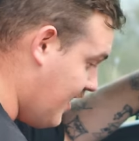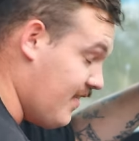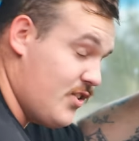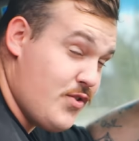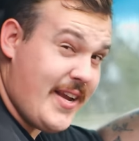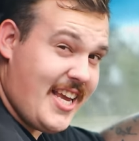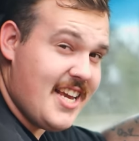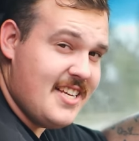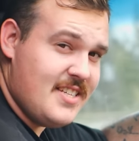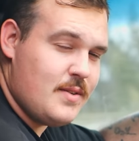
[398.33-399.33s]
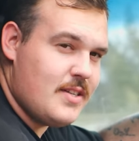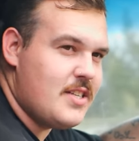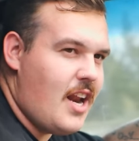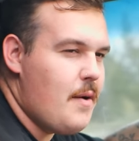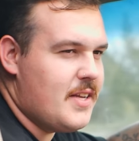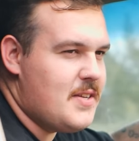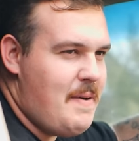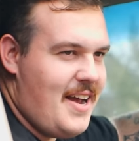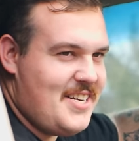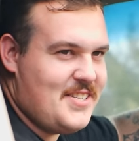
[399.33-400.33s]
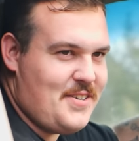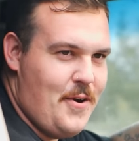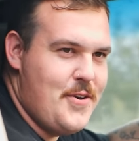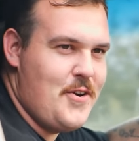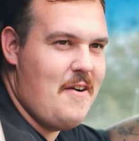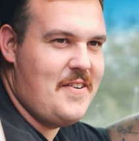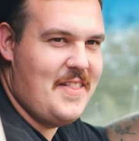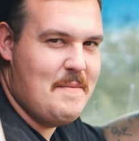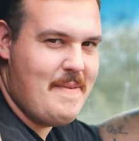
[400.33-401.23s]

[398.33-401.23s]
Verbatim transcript: The trick is, because you don't want to smash a screwdriver into the